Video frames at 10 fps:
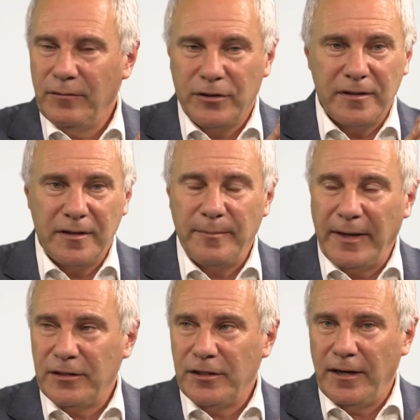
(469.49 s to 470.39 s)
which is as
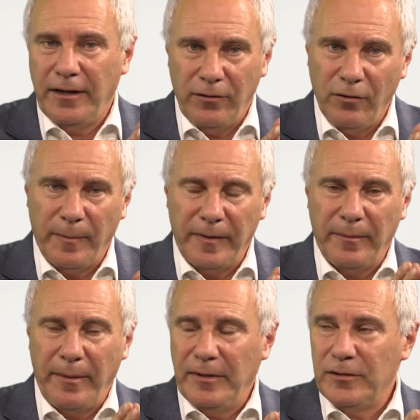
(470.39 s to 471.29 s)
much in Europe at the
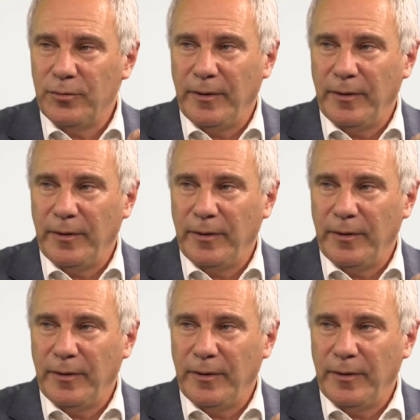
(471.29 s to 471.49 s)
moment as